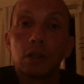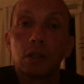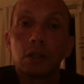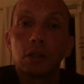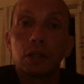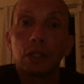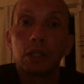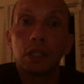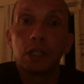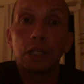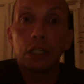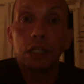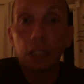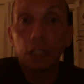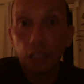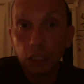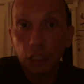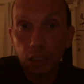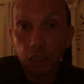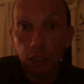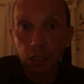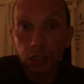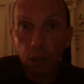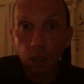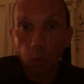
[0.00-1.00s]

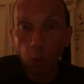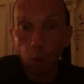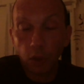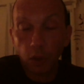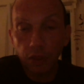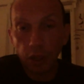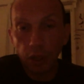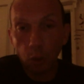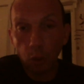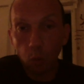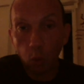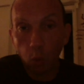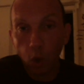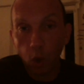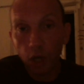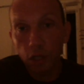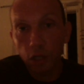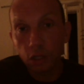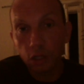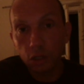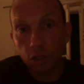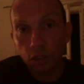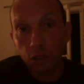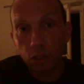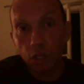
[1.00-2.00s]
need and what they
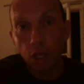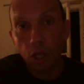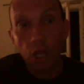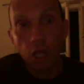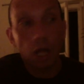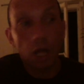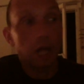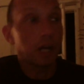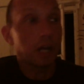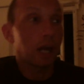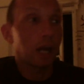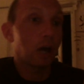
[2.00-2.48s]
want and how